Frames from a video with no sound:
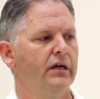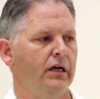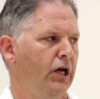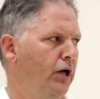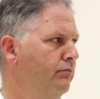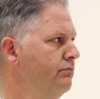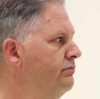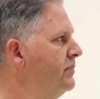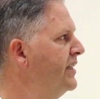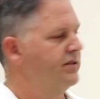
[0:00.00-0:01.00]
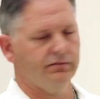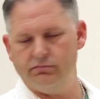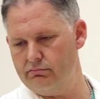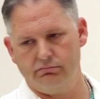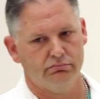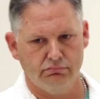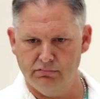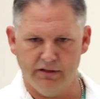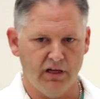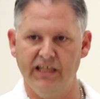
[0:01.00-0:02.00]
And there's,
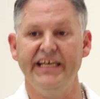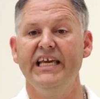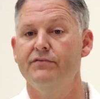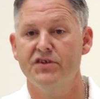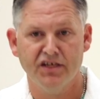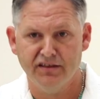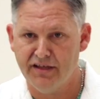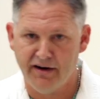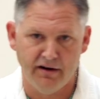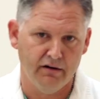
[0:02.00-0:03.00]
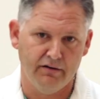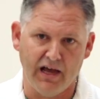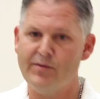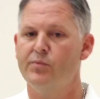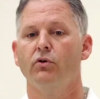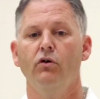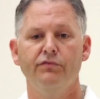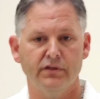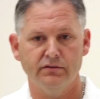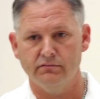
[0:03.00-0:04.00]
you know, Aleve is in there,
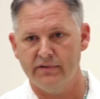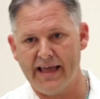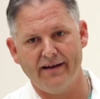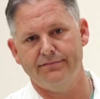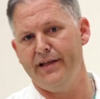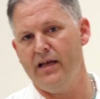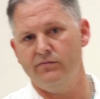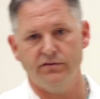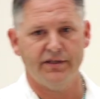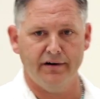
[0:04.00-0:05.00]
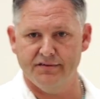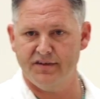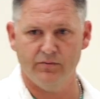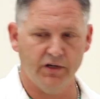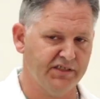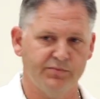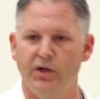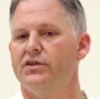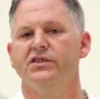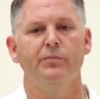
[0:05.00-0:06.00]
ibuprofen, Cataflam, Voltaren, Celebrex.
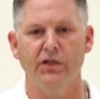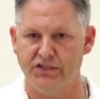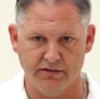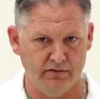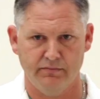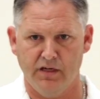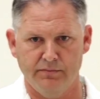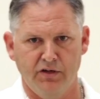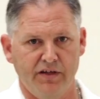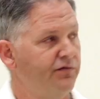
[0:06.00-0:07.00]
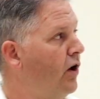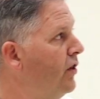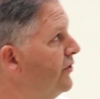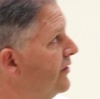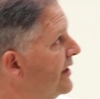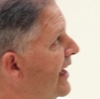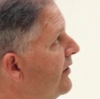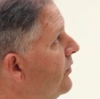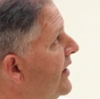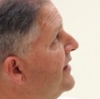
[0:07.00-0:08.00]
There's a bunch of them, you know, that fall into the
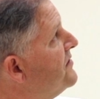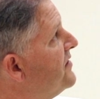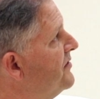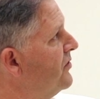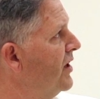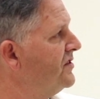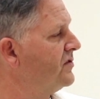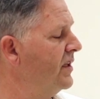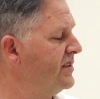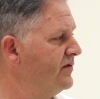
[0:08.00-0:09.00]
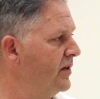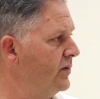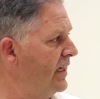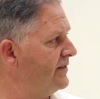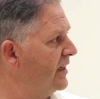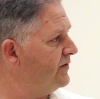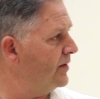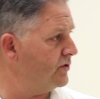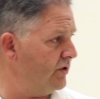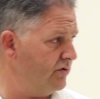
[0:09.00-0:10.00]
category NSAIDs, or non-steroidal
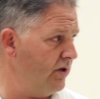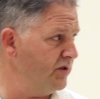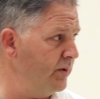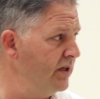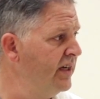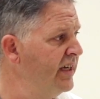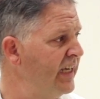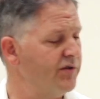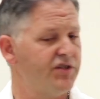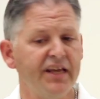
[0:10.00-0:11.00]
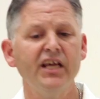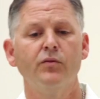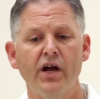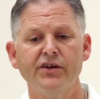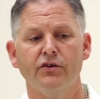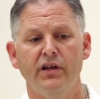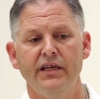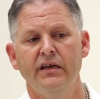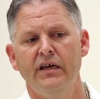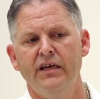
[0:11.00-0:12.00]
anti-inflammatory drugs. But if you're taking them regularly,
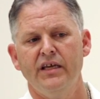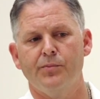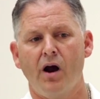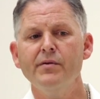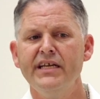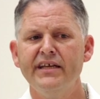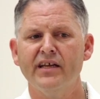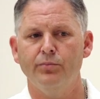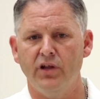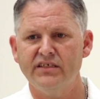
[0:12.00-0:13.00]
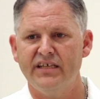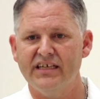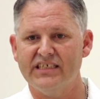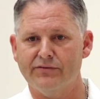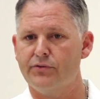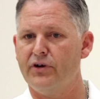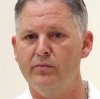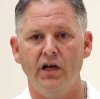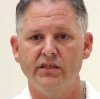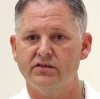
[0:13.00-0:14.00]
you probably need to get a blood test every 3
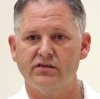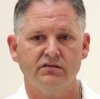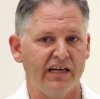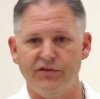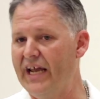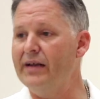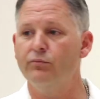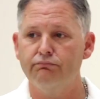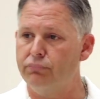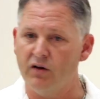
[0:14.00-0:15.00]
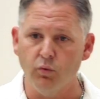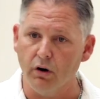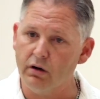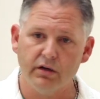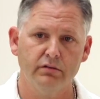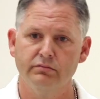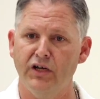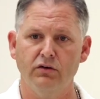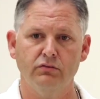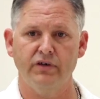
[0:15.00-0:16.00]
months. And if you're getting blood work, you
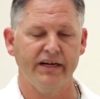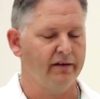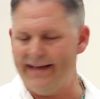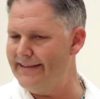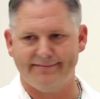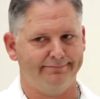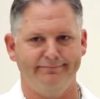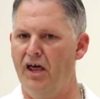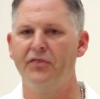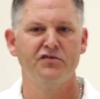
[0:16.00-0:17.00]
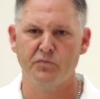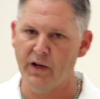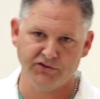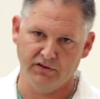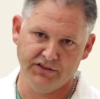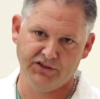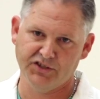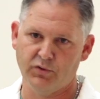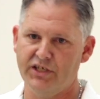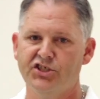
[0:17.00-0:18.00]
know, regularly, it's nothing special. It's
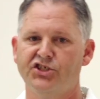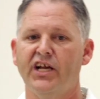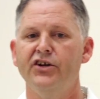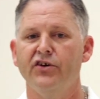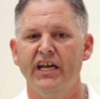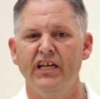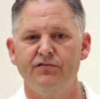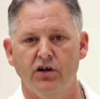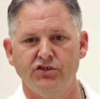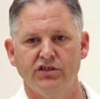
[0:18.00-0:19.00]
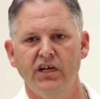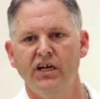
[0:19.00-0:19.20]
just where they're just checking your kidney function